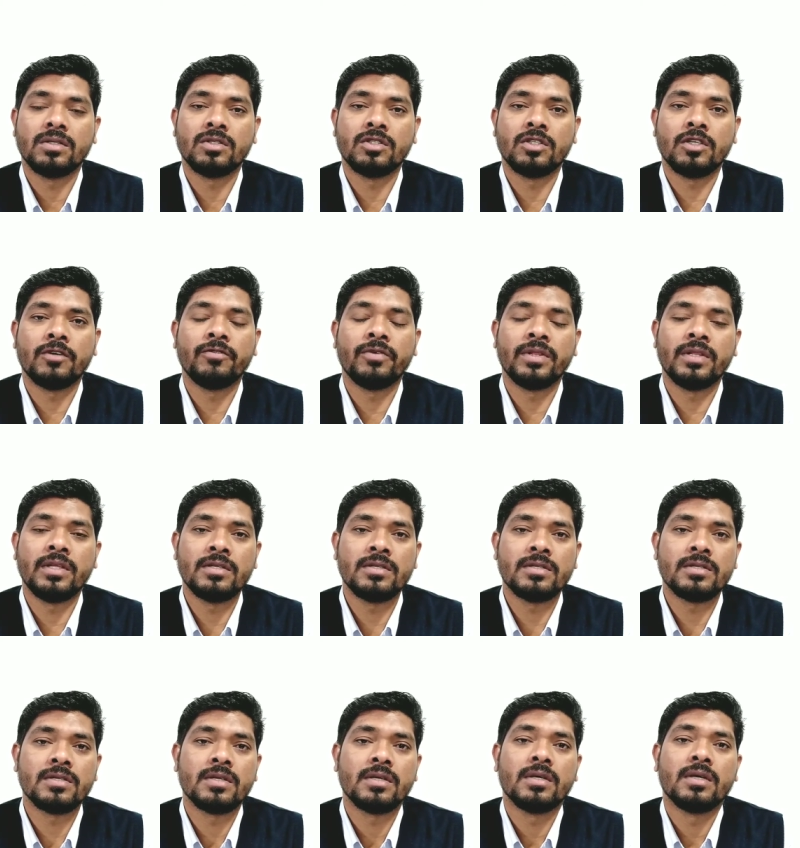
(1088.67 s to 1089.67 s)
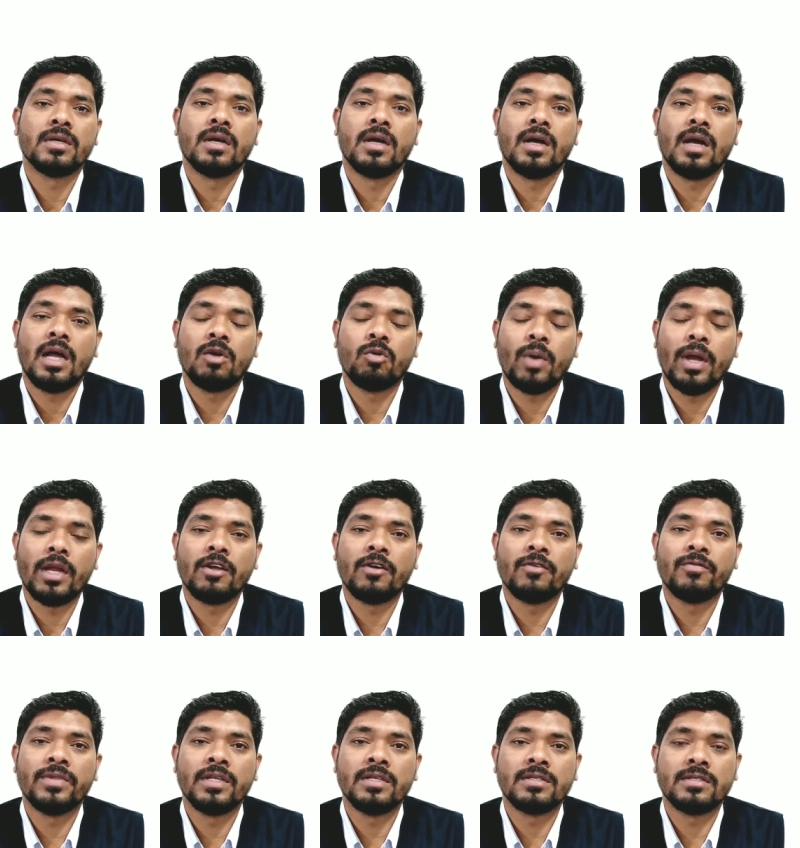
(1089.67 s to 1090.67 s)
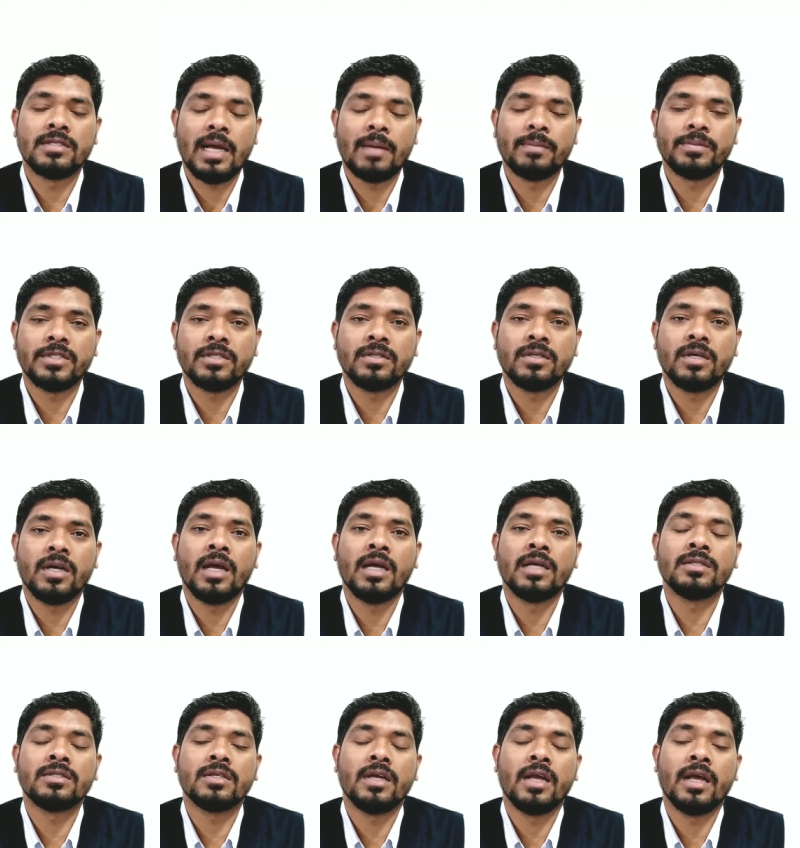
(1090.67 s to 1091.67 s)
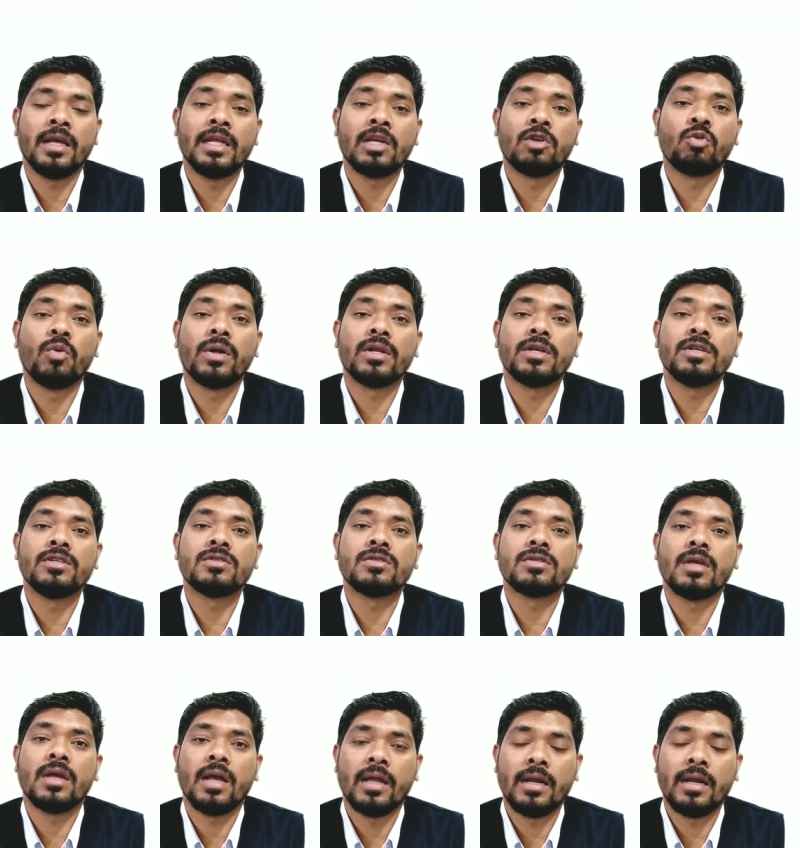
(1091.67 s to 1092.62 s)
So, with this, I wind up this chapter and any queries,